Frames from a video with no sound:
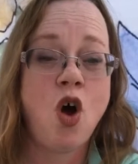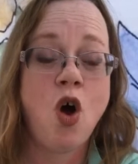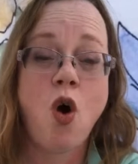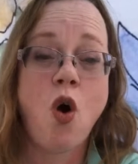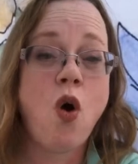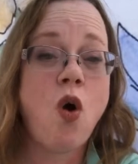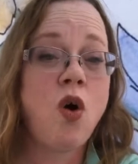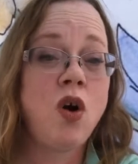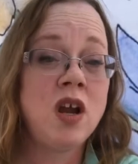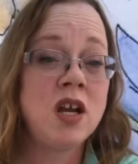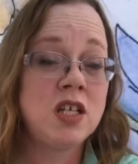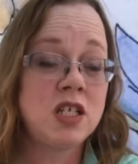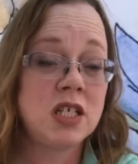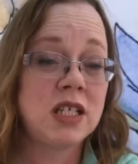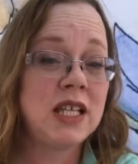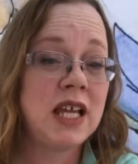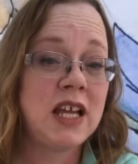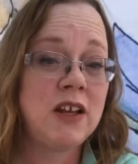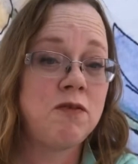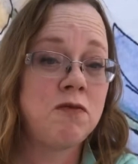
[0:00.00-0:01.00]
or into
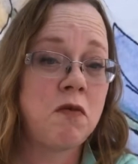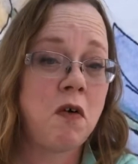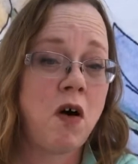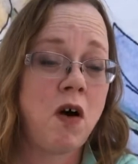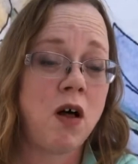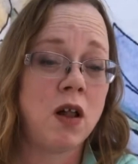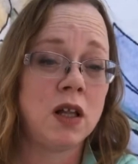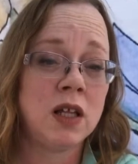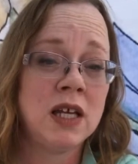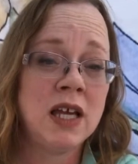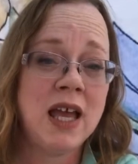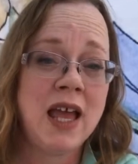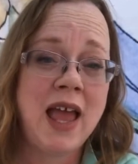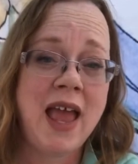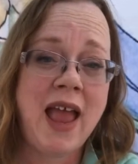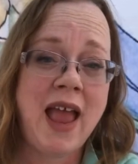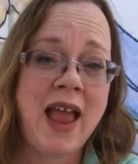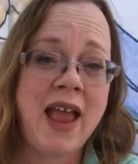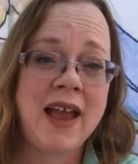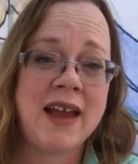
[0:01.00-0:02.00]
late fall,
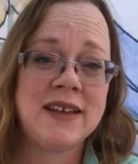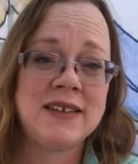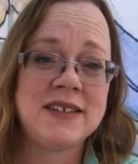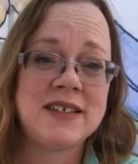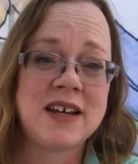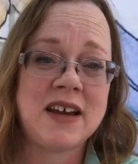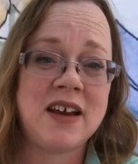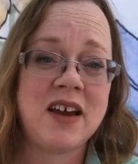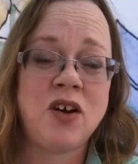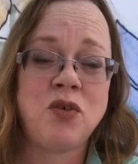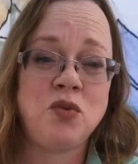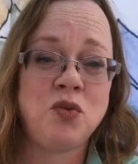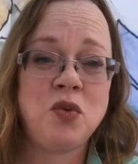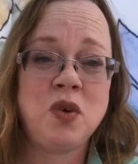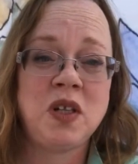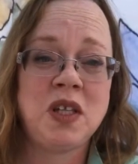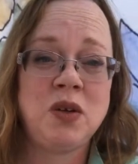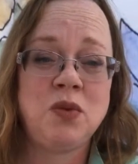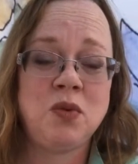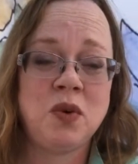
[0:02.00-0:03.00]
and a
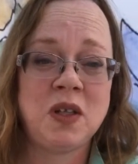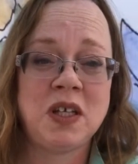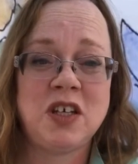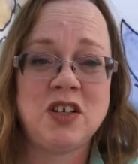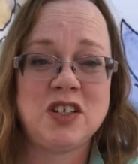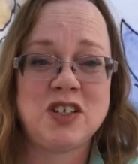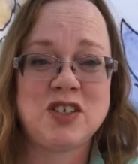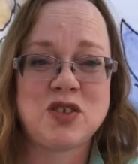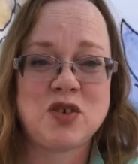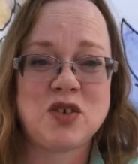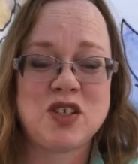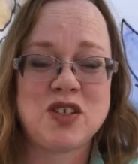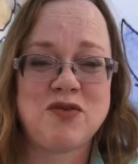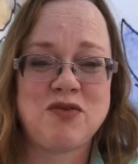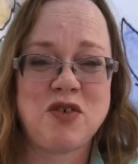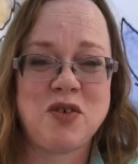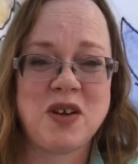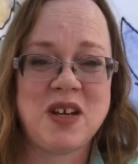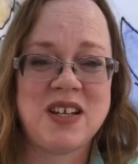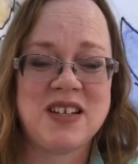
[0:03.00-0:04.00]
really good source
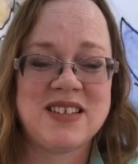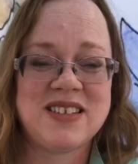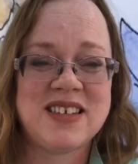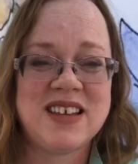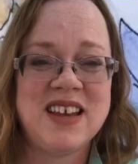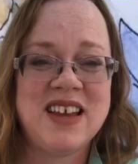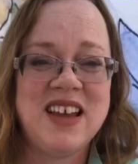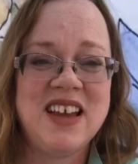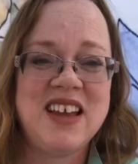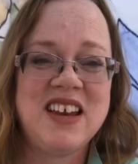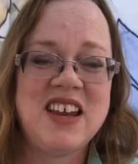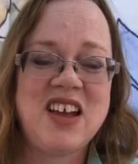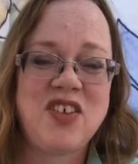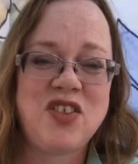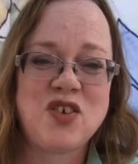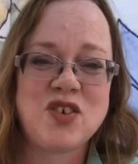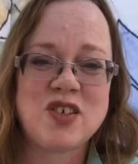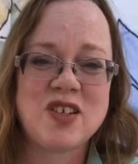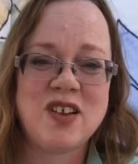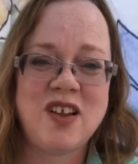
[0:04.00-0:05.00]
of greens. Now
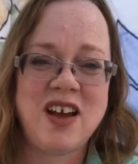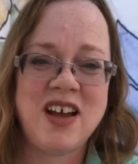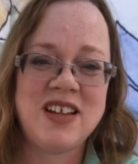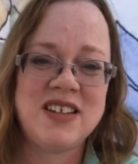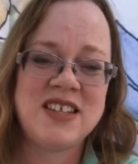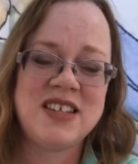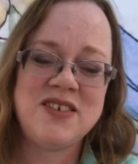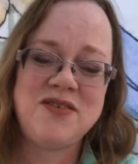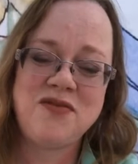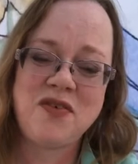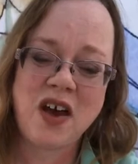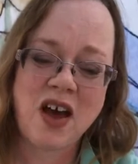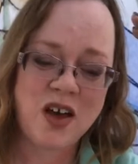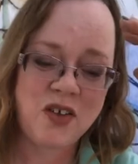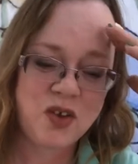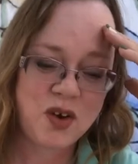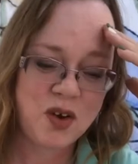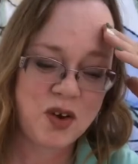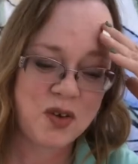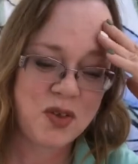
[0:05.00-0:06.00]
there's lots of
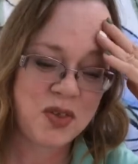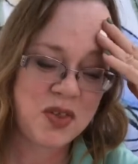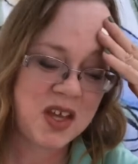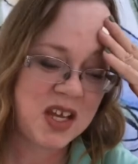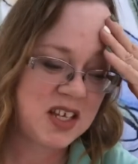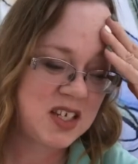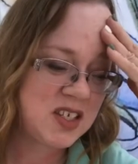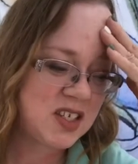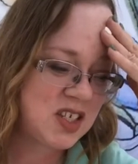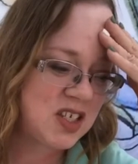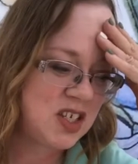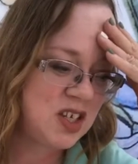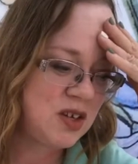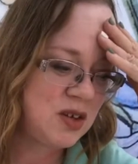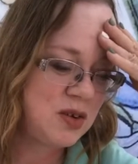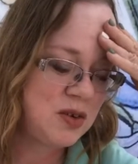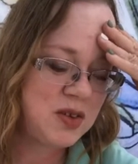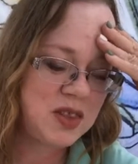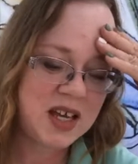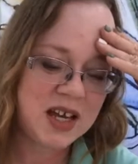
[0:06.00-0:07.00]
other things
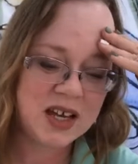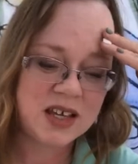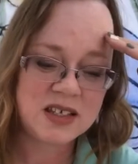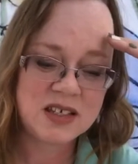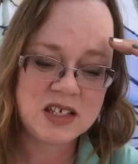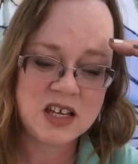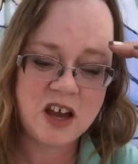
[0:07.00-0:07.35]
too that